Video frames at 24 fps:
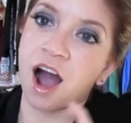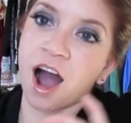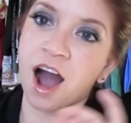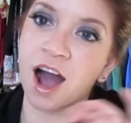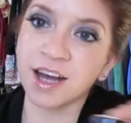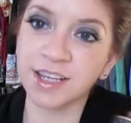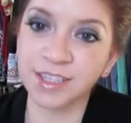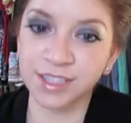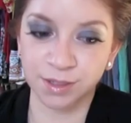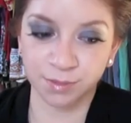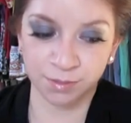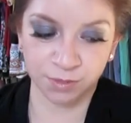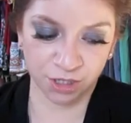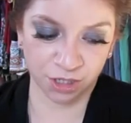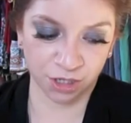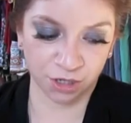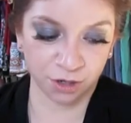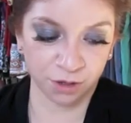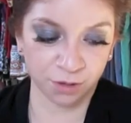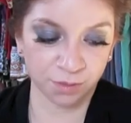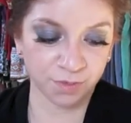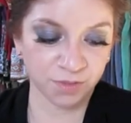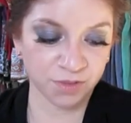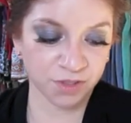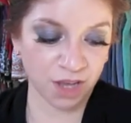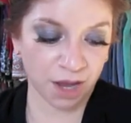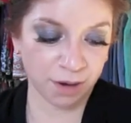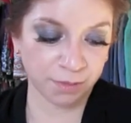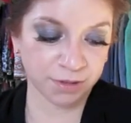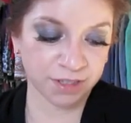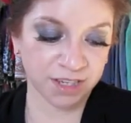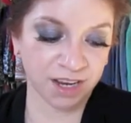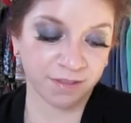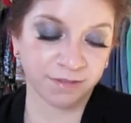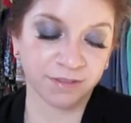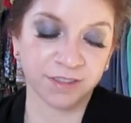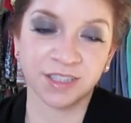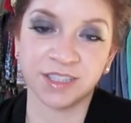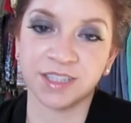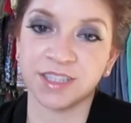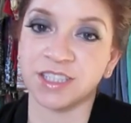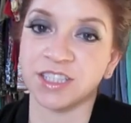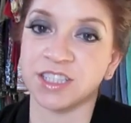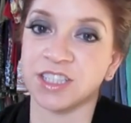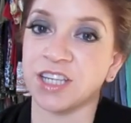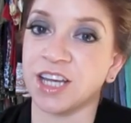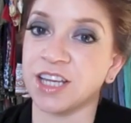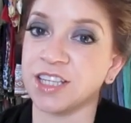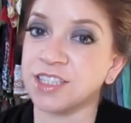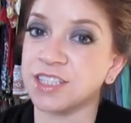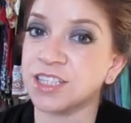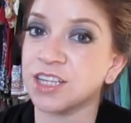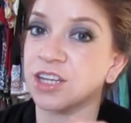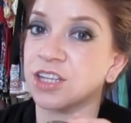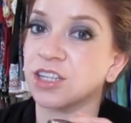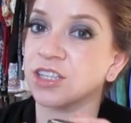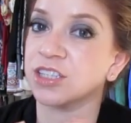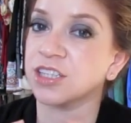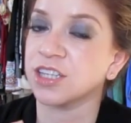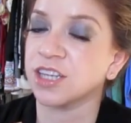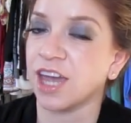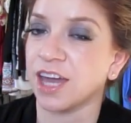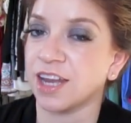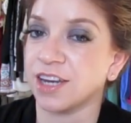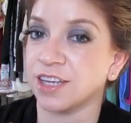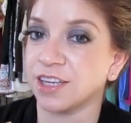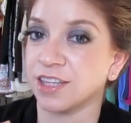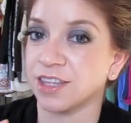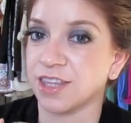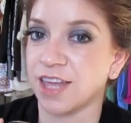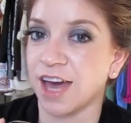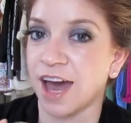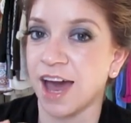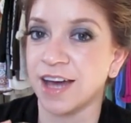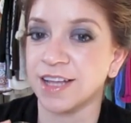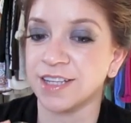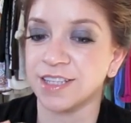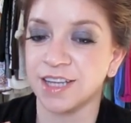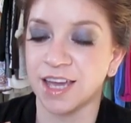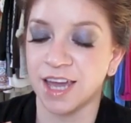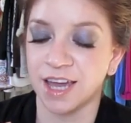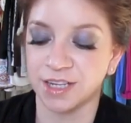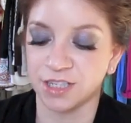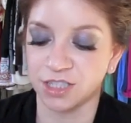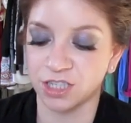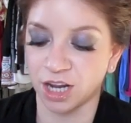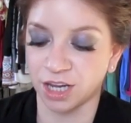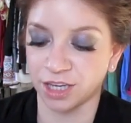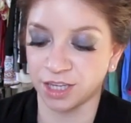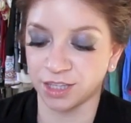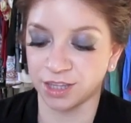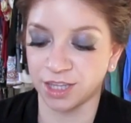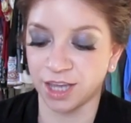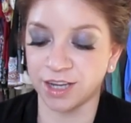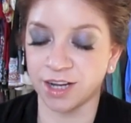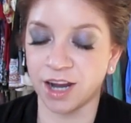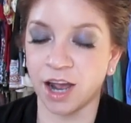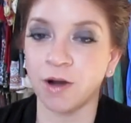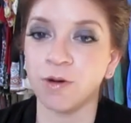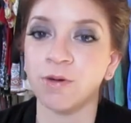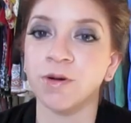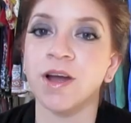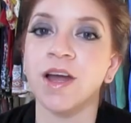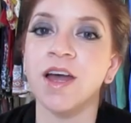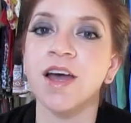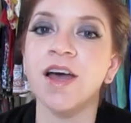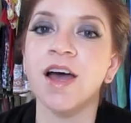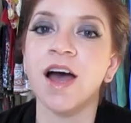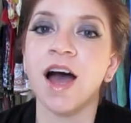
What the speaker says: awesome deal. So I would definitely suggest getting that and checking that out.